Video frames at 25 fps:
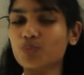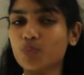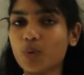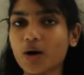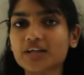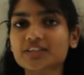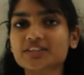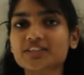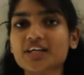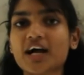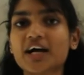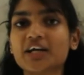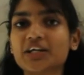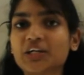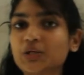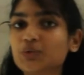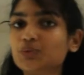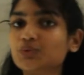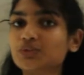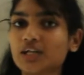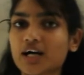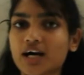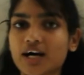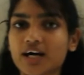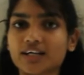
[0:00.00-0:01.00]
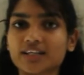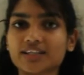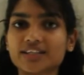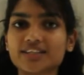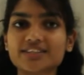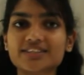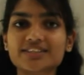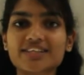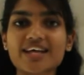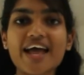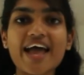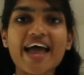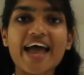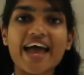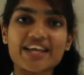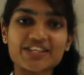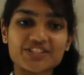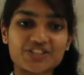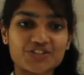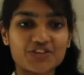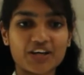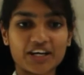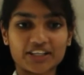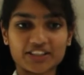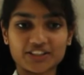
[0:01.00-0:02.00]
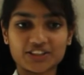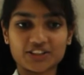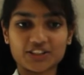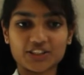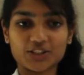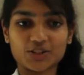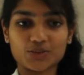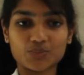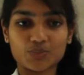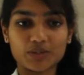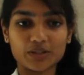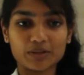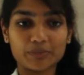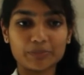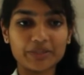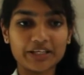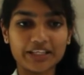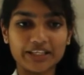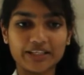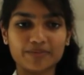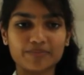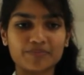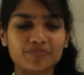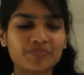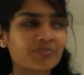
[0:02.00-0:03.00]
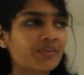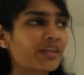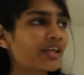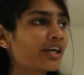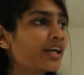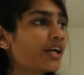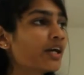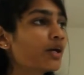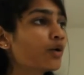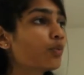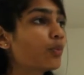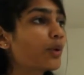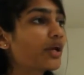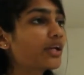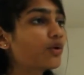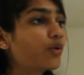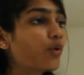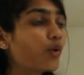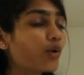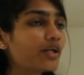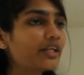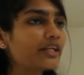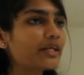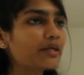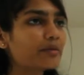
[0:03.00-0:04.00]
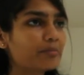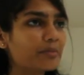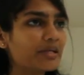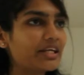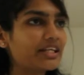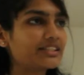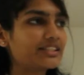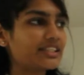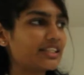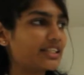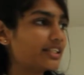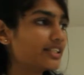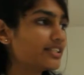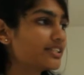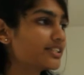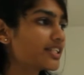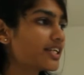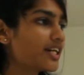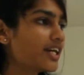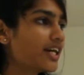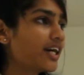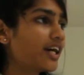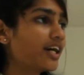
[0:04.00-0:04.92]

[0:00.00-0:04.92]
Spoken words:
what our new targets and strategies will be. When holding meetings,